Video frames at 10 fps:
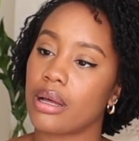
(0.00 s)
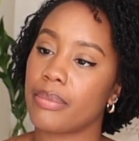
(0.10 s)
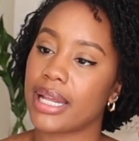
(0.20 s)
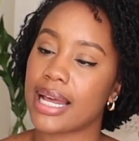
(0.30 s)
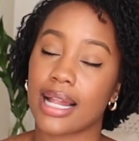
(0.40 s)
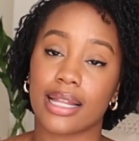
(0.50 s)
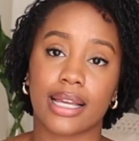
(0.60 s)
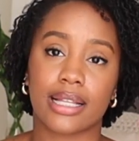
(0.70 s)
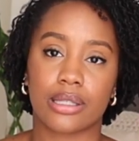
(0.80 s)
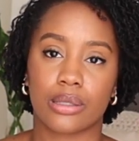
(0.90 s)

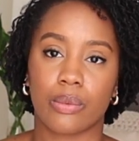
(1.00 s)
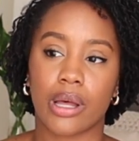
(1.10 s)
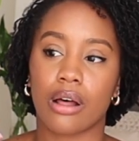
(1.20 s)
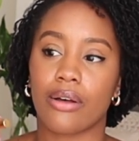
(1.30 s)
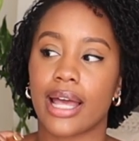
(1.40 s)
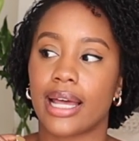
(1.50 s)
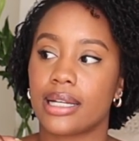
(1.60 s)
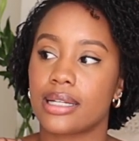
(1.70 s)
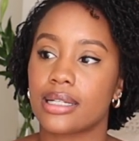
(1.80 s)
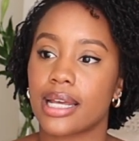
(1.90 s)
Penhaligon as well,
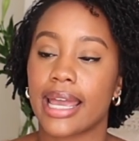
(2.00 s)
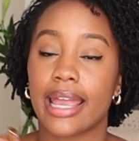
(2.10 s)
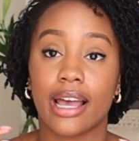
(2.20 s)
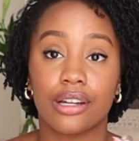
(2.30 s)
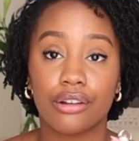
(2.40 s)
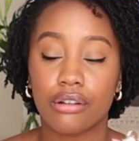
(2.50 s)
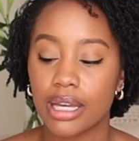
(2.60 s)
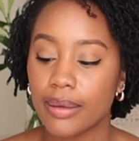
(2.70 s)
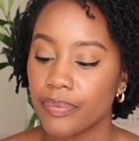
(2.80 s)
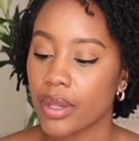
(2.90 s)
and a hand
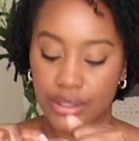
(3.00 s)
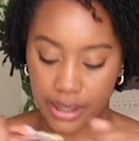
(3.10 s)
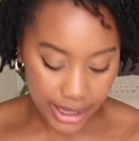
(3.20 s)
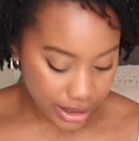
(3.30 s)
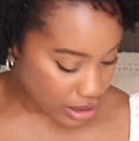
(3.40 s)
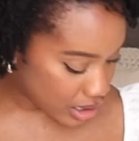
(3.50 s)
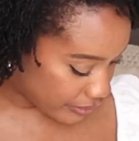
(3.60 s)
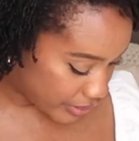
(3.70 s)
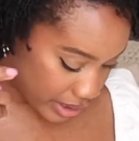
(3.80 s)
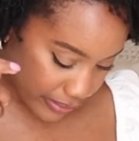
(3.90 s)
cream. So let's start
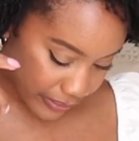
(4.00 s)
off with the